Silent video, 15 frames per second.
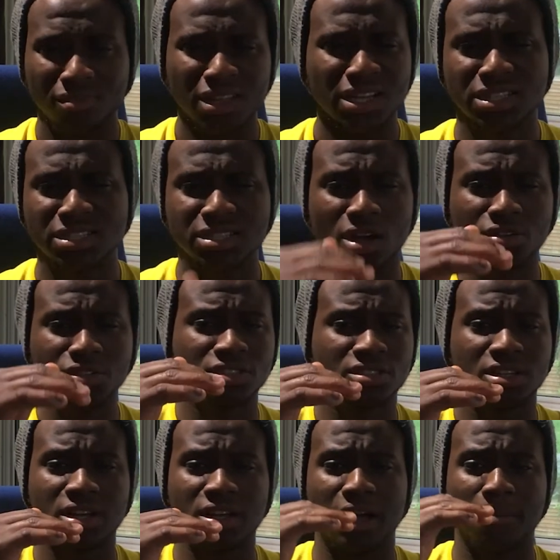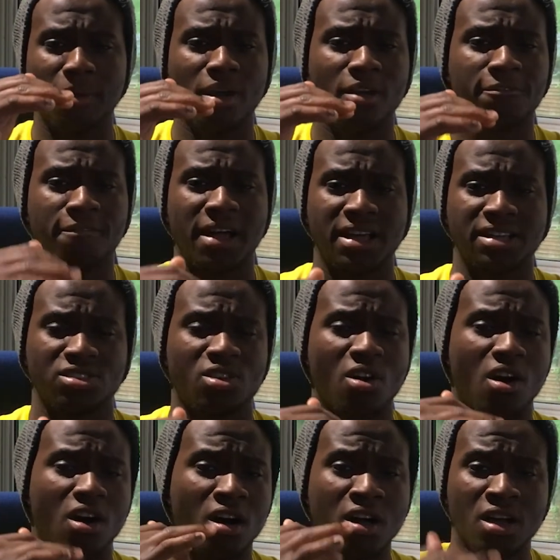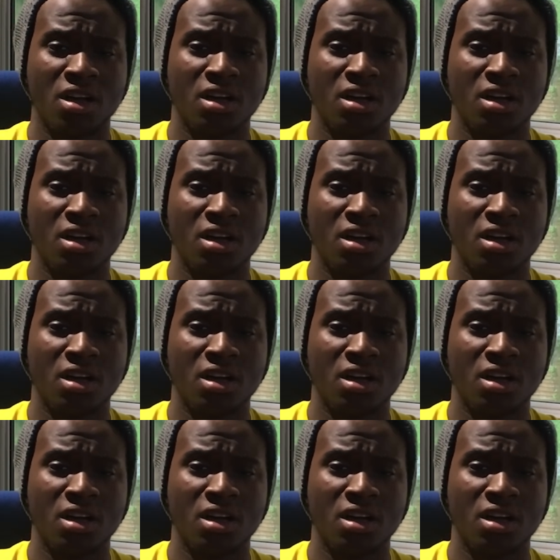and it tells you the amount of fat it's got,